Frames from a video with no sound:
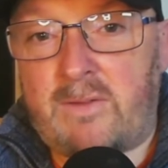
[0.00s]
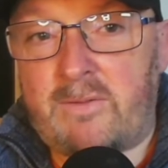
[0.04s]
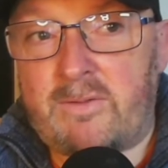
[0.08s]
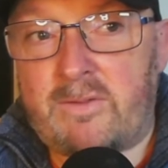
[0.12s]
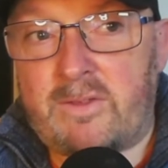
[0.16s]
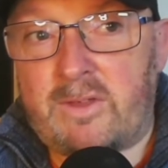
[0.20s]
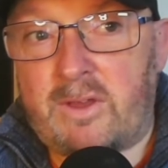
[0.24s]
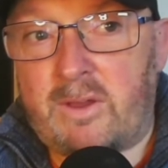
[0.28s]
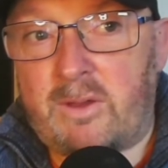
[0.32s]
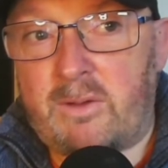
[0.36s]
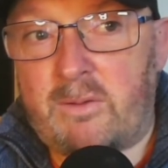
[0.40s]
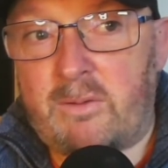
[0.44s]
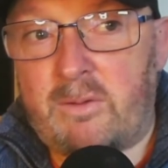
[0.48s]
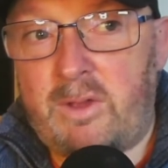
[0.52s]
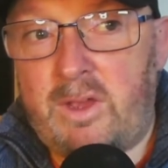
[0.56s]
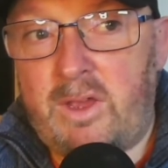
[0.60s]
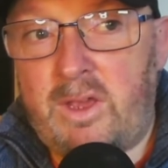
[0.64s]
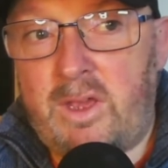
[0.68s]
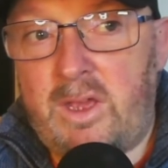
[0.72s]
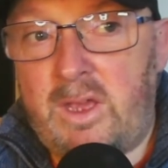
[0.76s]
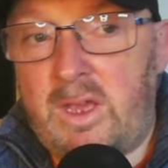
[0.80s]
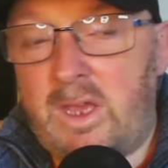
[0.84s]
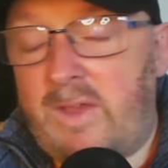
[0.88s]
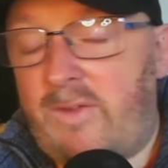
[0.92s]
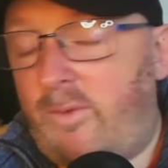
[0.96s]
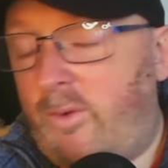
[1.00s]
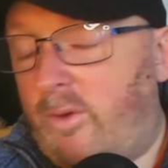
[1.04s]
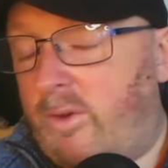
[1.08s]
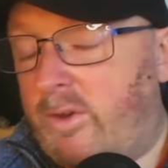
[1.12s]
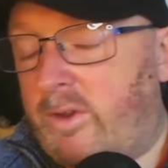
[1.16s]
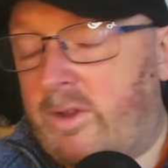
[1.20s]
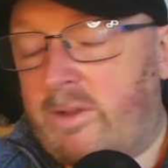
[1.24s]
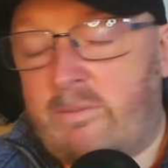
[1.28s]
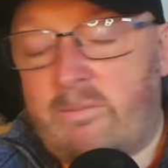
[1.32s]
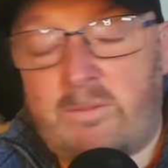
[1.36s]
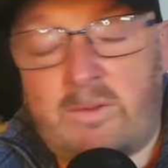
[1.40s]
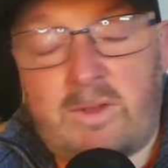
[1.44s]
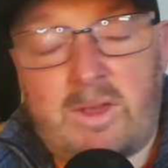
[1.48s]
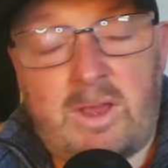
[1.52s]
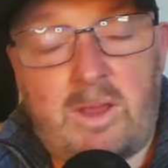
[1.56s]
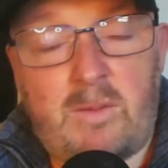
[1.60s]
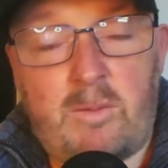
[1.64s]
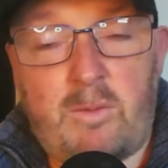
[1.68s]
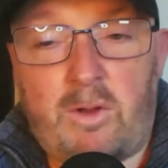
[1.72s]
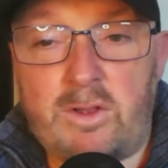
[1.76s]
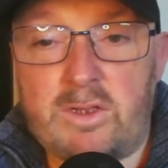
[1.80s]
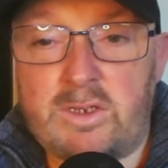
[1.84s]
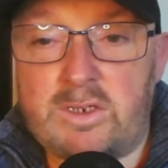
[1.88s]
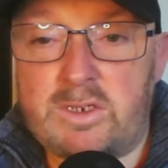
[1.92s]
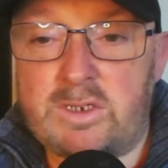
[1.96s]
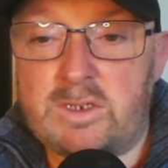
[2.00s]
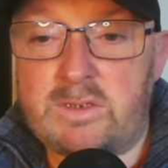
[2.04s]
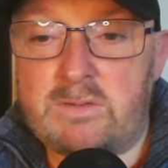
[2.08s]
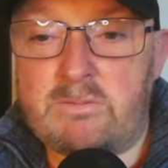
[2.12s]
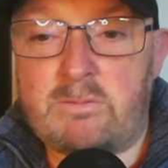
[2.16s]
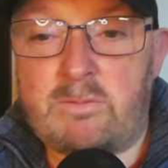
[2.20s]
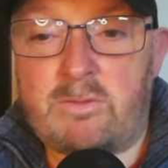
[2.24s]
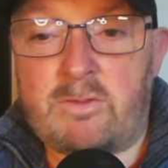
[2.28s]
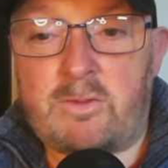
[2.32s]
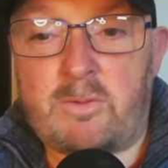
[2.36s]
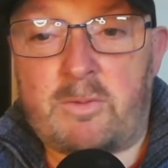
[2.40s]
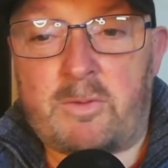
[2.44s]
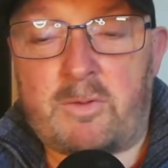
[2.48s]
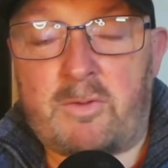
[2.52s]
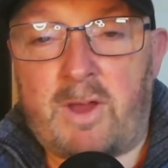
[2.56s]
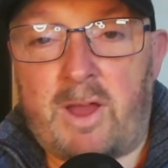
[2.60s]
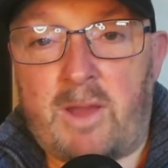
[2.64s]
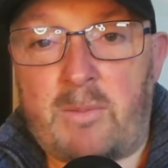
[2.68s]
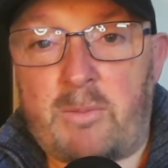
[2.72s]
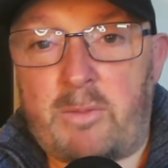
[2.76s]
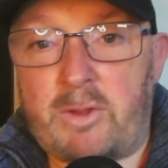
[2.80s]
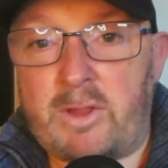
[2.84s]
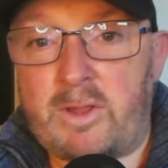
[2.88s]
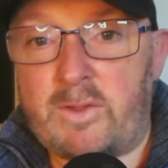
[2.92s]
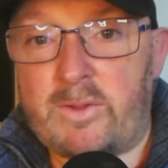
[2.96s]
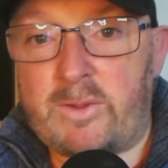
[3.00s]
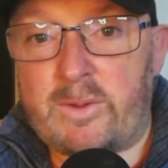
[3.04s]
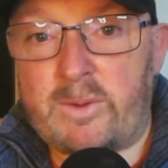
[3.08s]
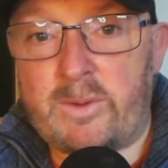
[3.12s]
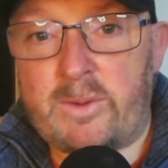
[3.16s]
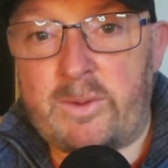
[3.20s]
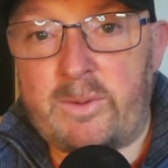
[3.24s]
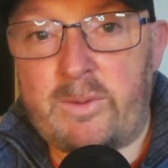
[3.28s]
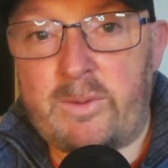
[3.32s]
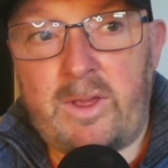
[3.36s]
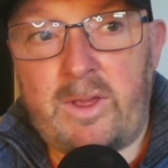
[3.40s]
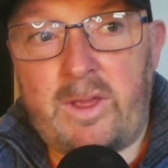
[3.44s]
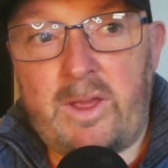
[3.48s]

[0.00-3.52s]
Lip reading: So if you want to keep watching, subscribe, please do.